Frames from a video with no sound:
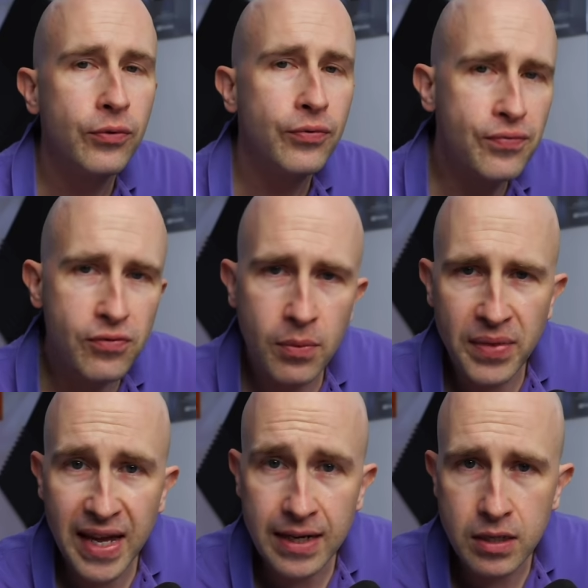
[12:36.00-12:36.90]

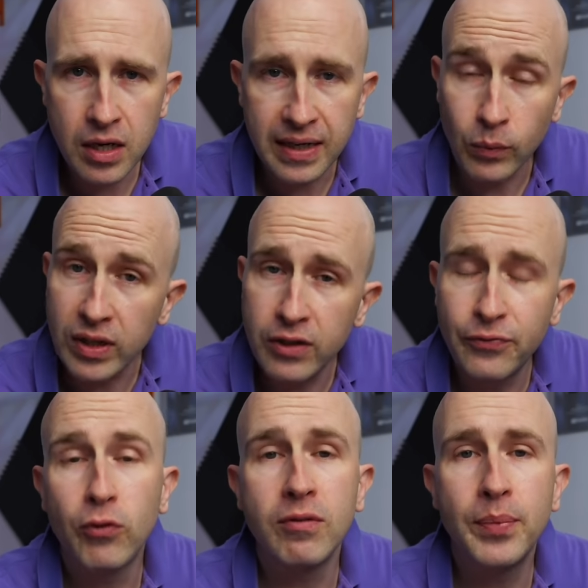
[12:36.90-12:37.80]
from that time when the
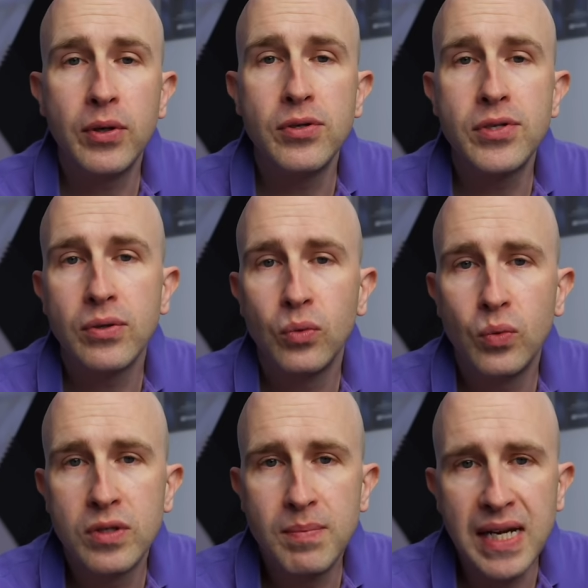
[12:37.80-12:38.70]
forum post
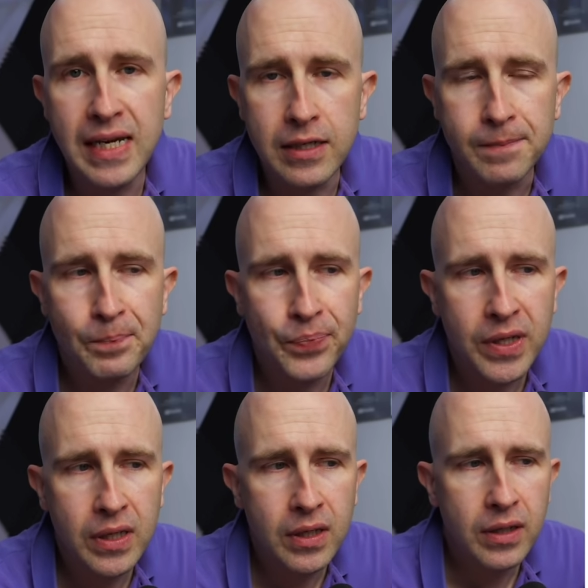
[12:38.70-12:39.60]
was made.
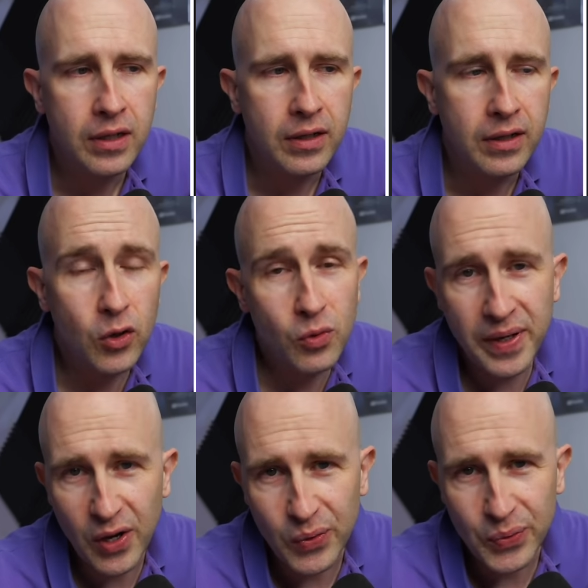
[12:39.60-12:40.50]
Lo and
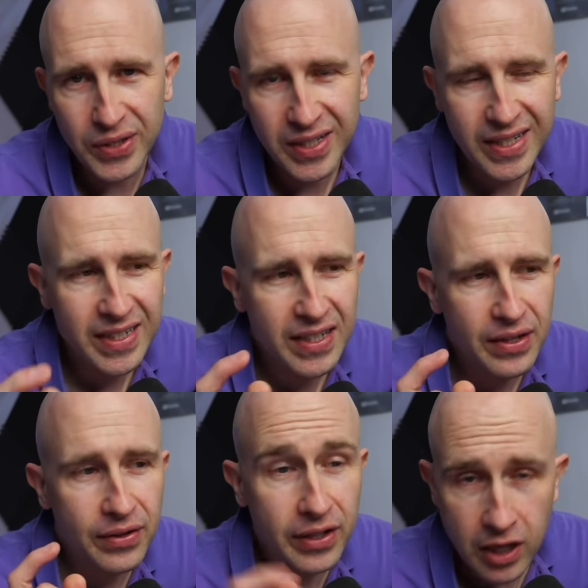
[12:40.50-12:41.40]
behold,
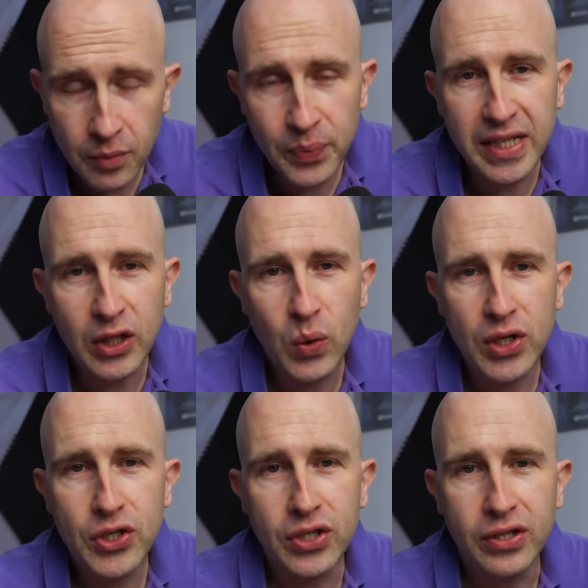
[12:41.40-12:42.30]
the company in
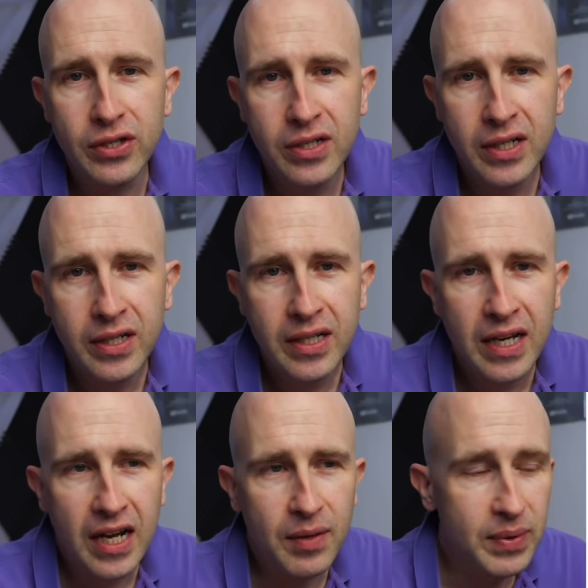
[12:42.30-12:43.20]
question,
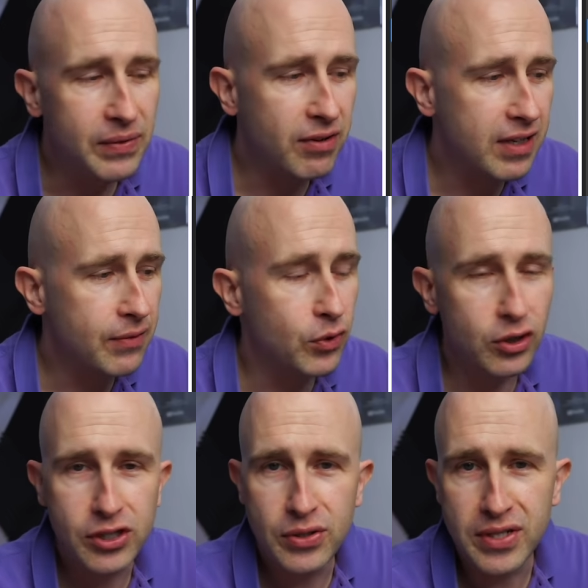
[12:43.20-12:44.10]
I'm being very careful
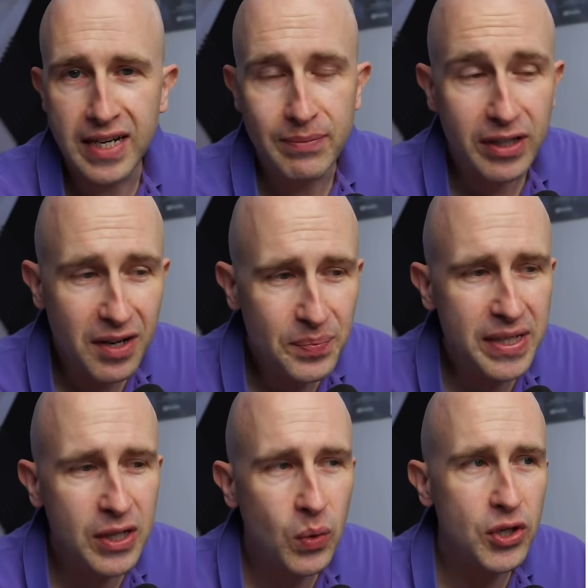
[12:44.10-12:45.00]
not to use the name, the
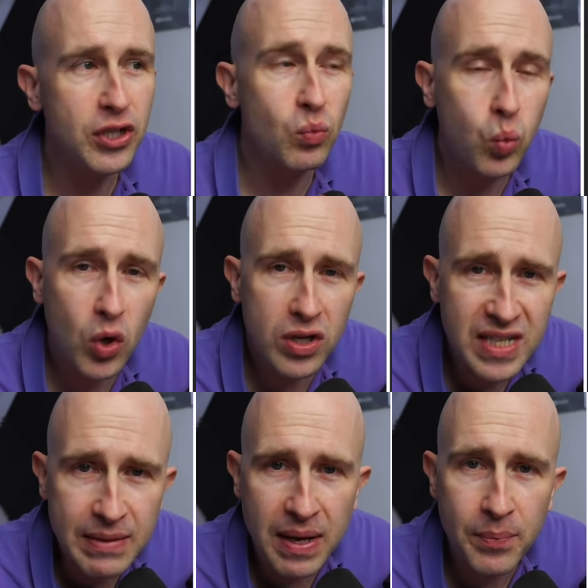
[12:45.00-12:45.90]
company in question
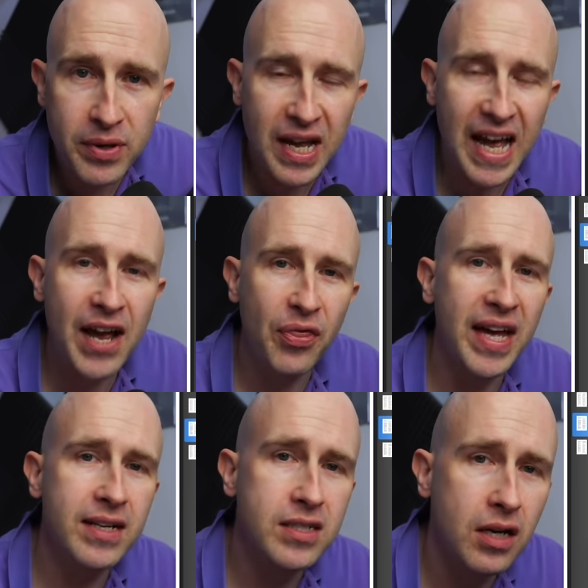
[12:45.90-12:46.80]
was a member at
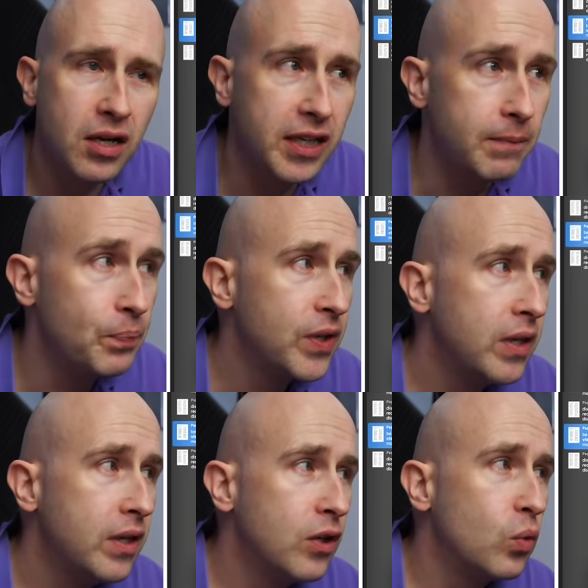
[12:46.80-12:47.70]
that time.
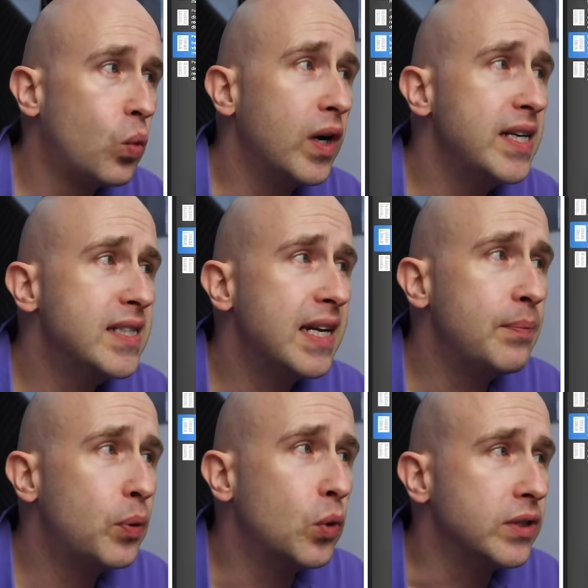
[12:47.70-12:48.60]
Why is that
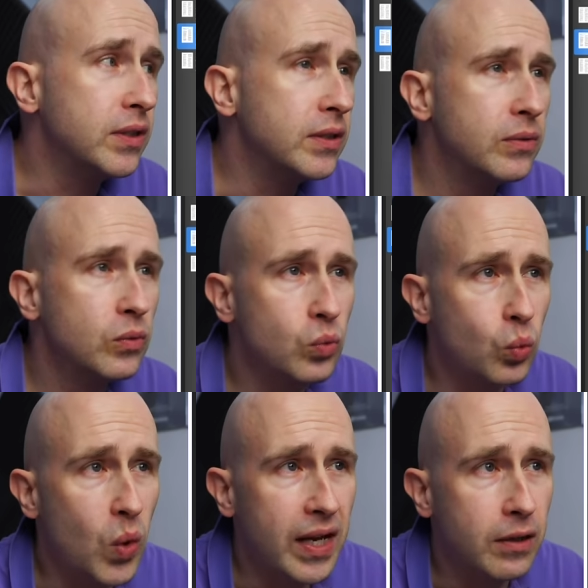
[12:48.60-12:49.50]
important?
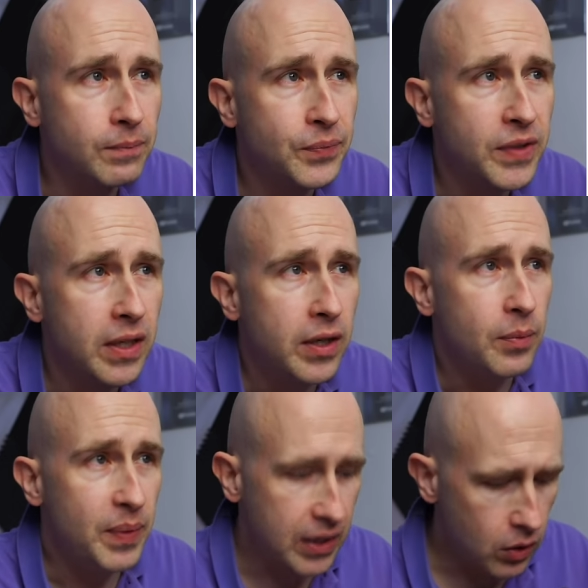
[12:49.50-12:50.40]
Well,
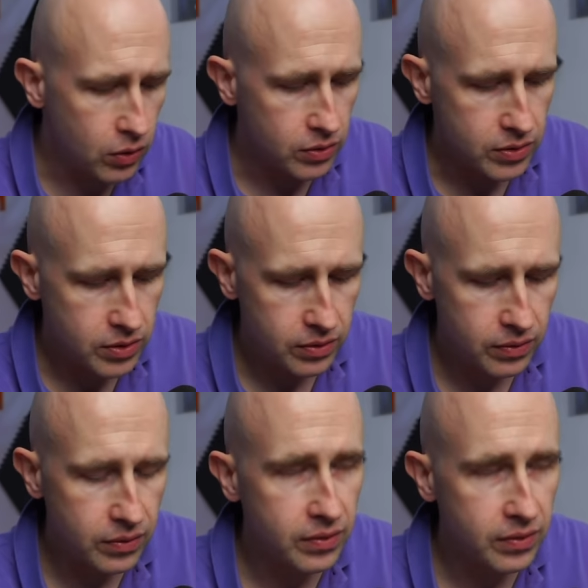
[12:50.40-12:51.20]
because